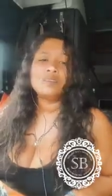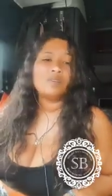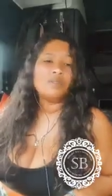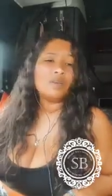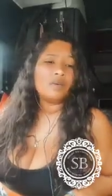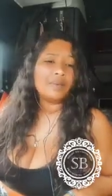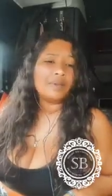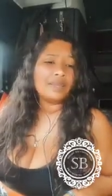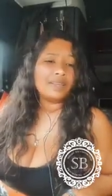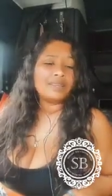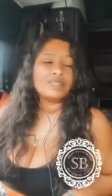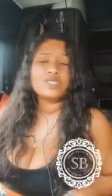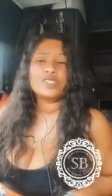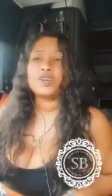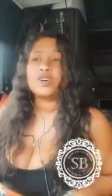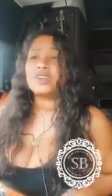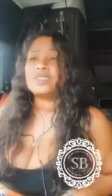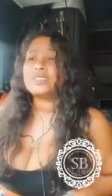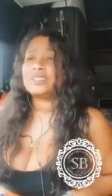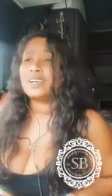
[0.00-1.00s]
is on the
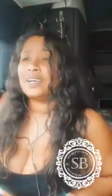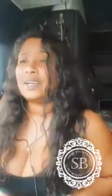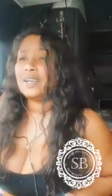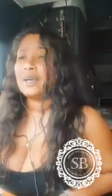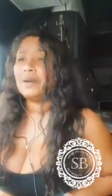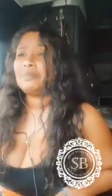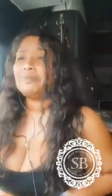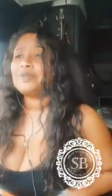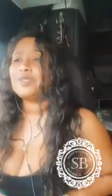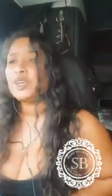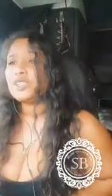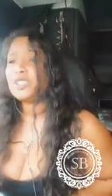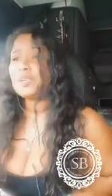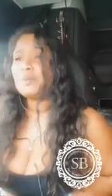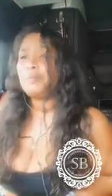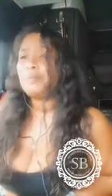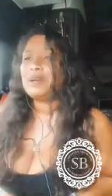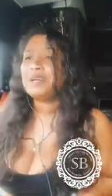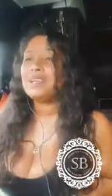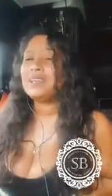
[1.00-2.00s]
run.
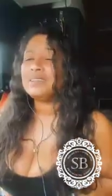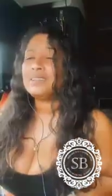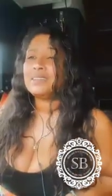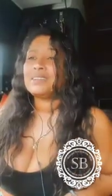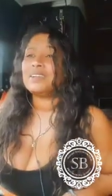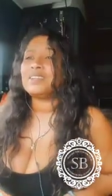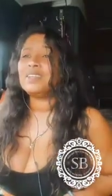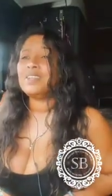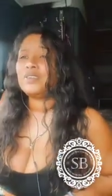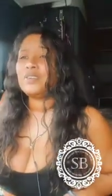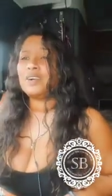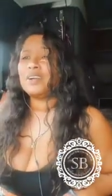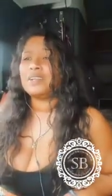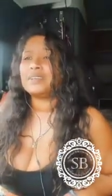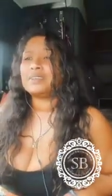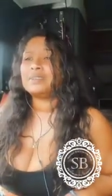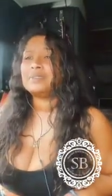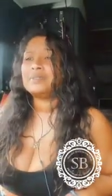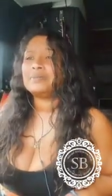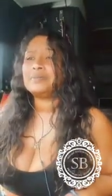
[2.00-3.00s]
So anyway, guys,
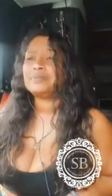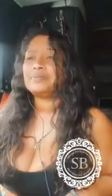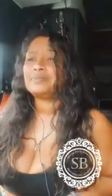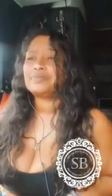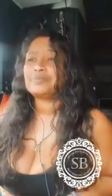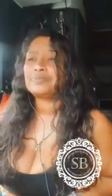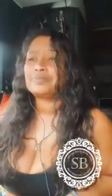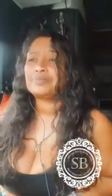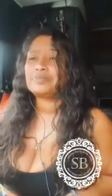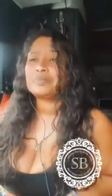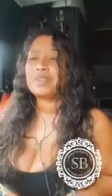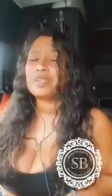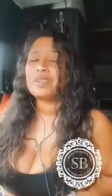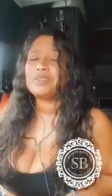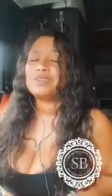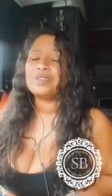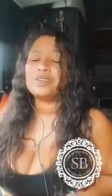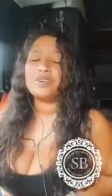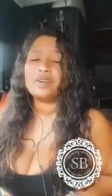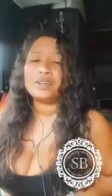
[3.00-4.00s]
so
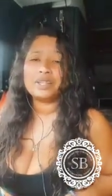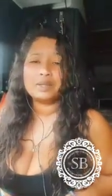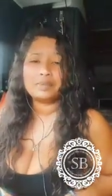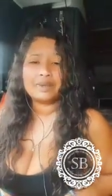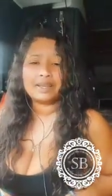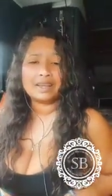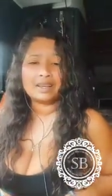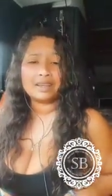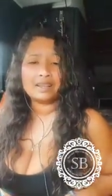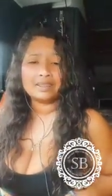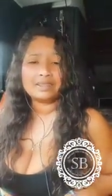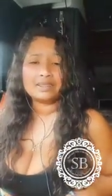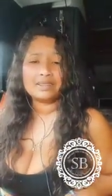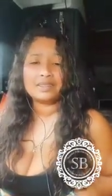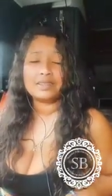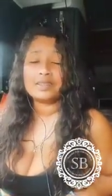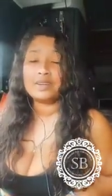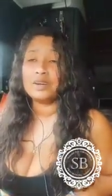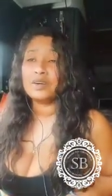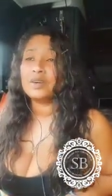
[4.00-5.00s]
that's the kind of
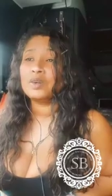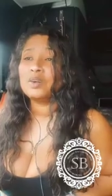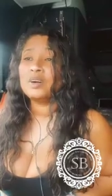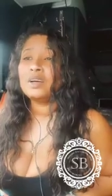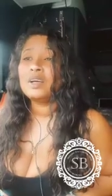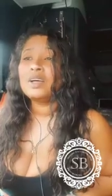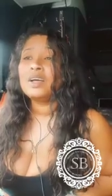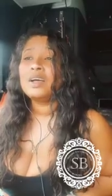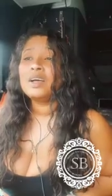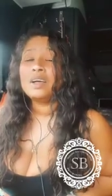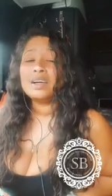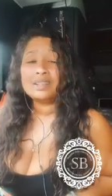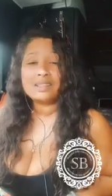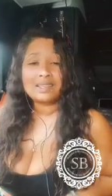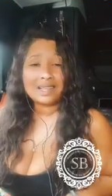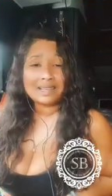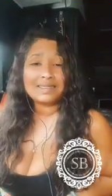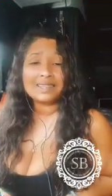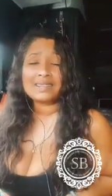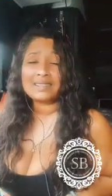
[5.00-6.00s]
craziness that when you
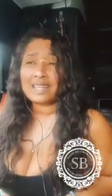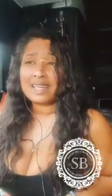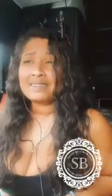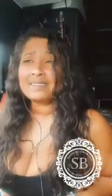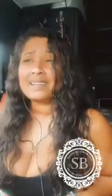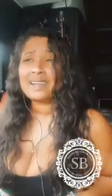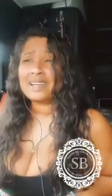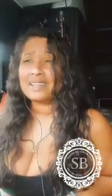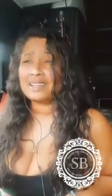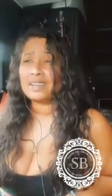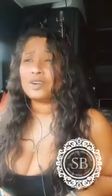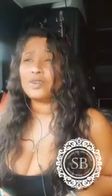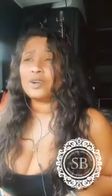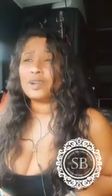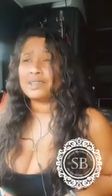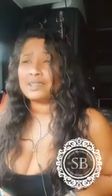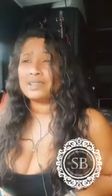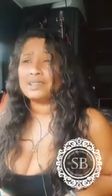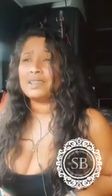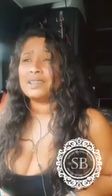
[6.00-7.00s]
guys go to these internet
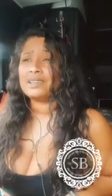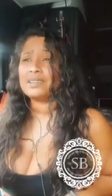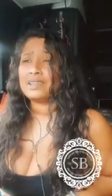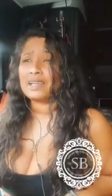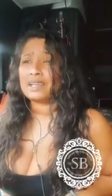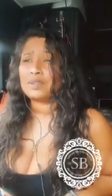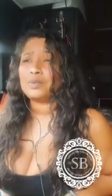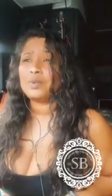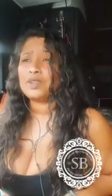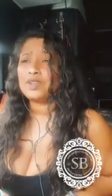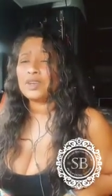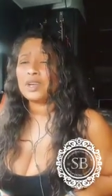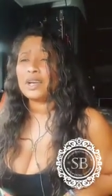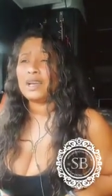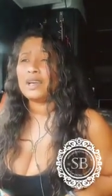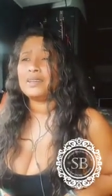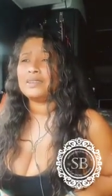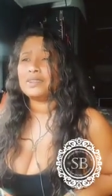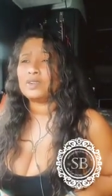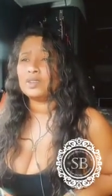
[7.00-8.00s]
famous doctors that they're
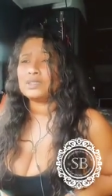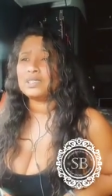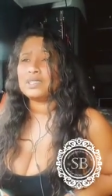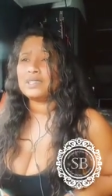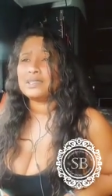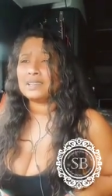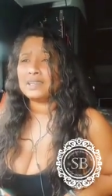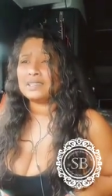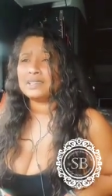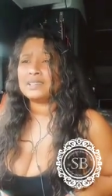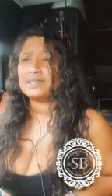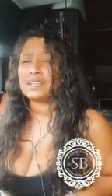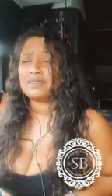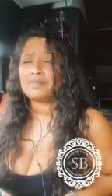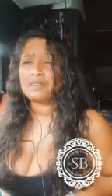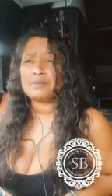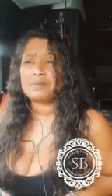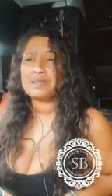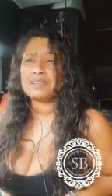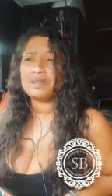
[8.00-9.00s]
doing. So these girls,
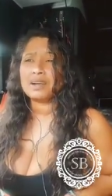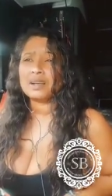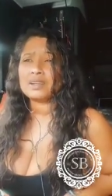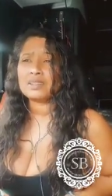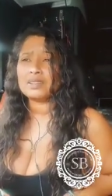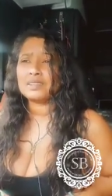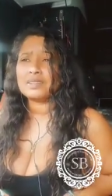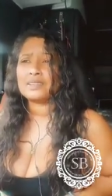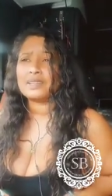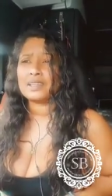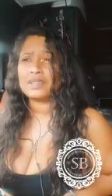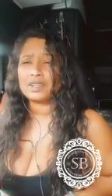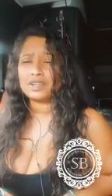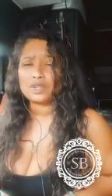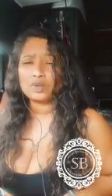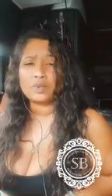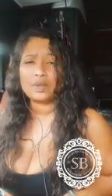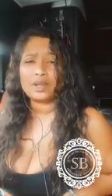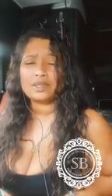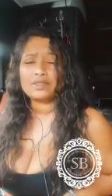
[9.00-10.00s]
her cousins, have been
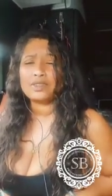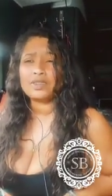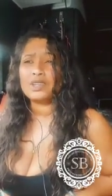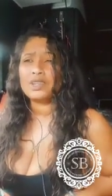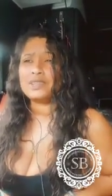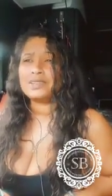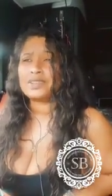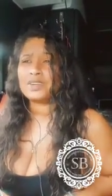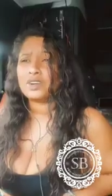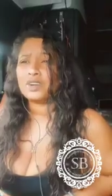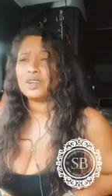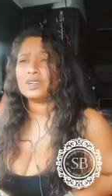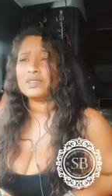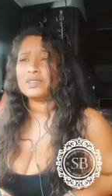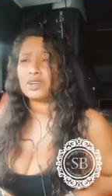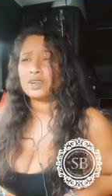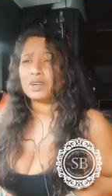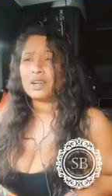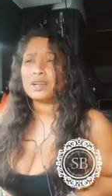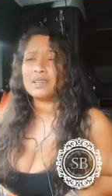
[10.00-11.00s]
down there since Monday.
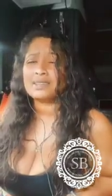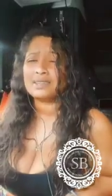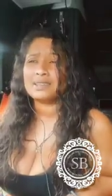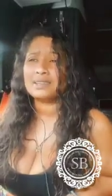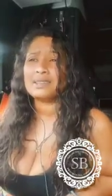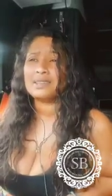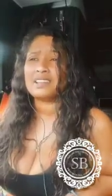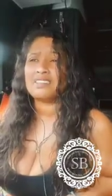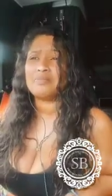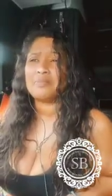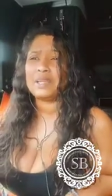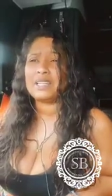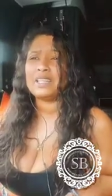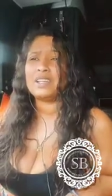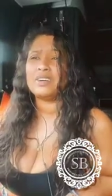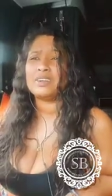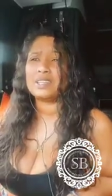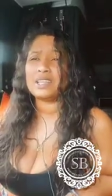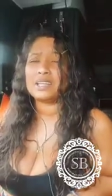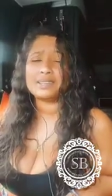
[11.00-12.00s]
Today is now
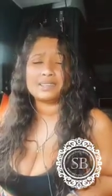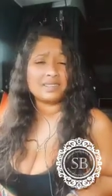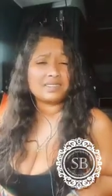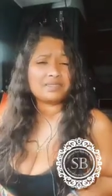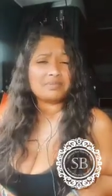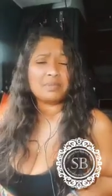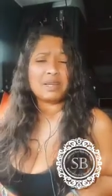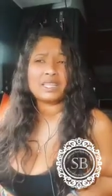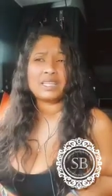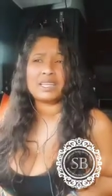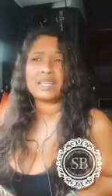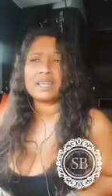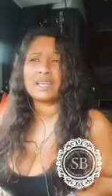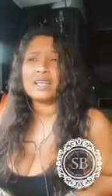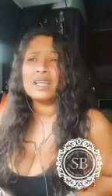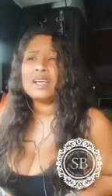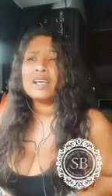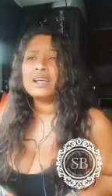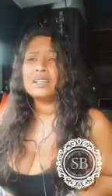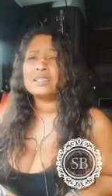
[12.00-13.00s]
Thursday, and they still don't have surgery
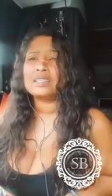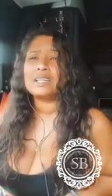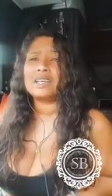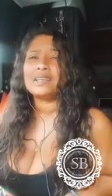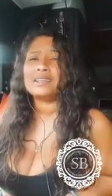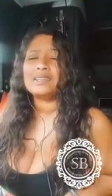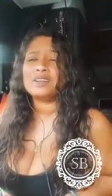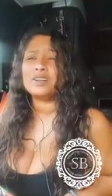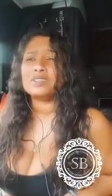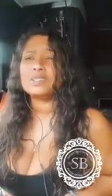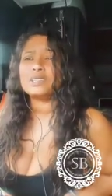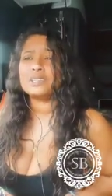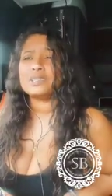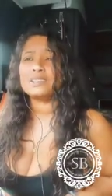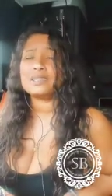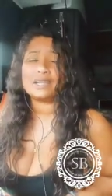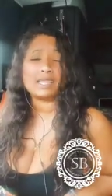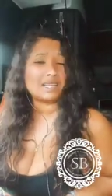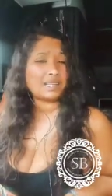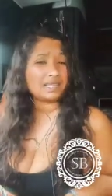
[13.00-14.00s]
because they keep getting
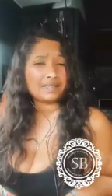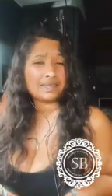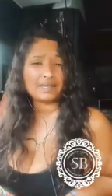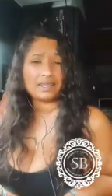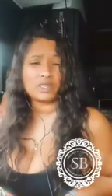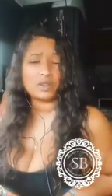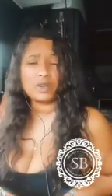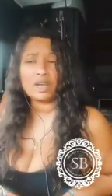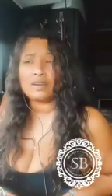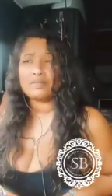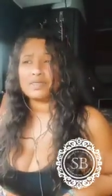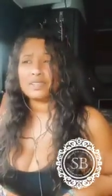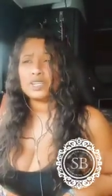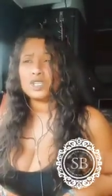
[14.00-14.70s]
all this runaround